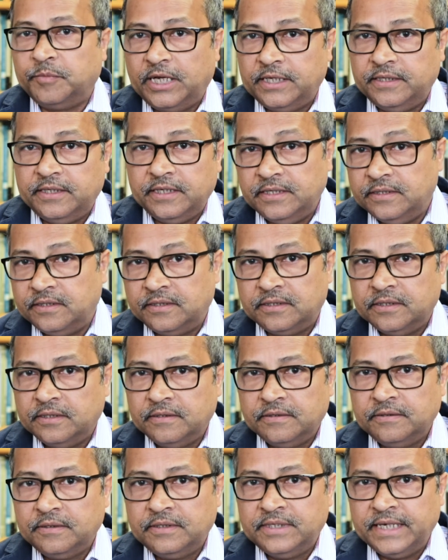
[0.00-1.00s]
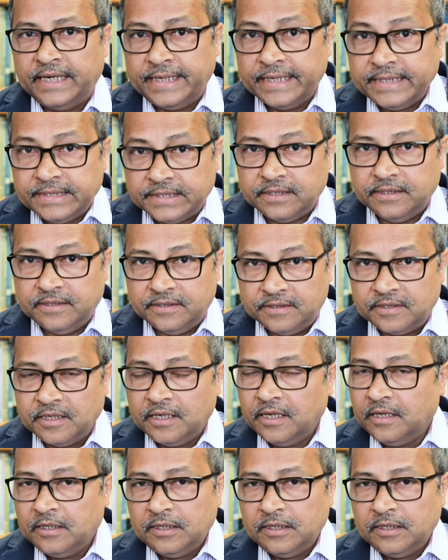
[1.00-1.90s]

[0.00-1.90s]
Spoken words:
by these tendencies.